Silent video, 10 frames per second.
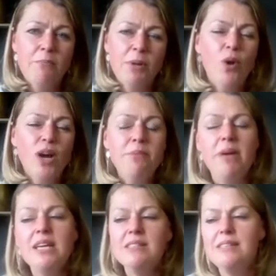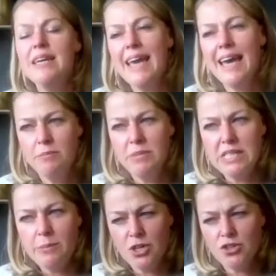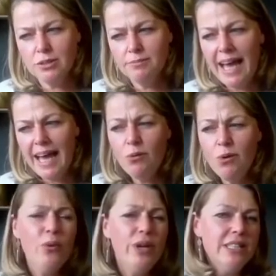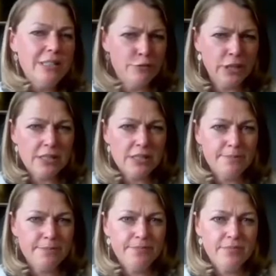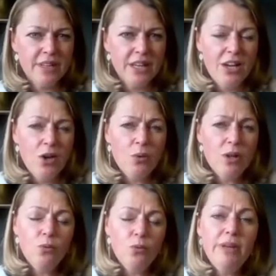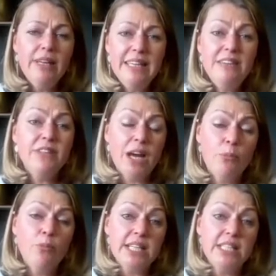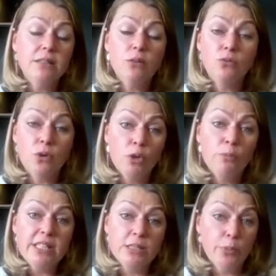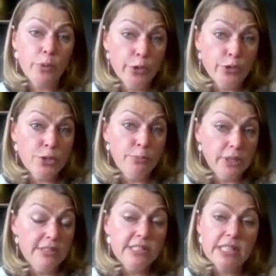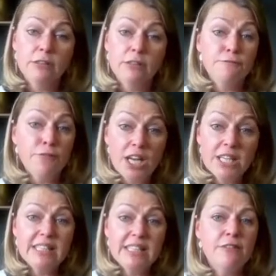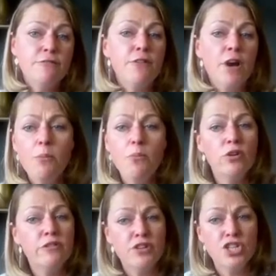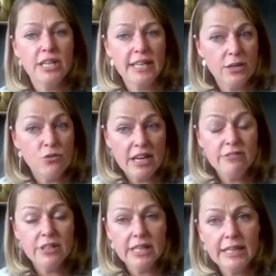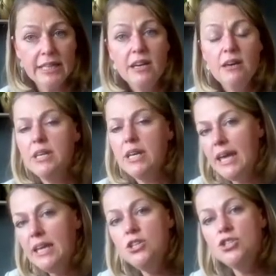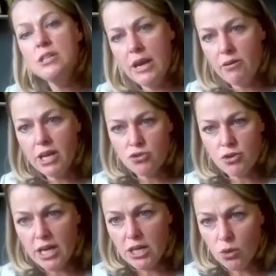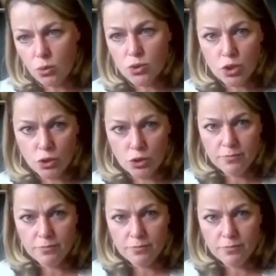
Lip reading: But what makes the Academy special? How are we different? Well, we believe that our practical role-based approach builds skill faster and far more efficiently and relevantly than any generic training course could.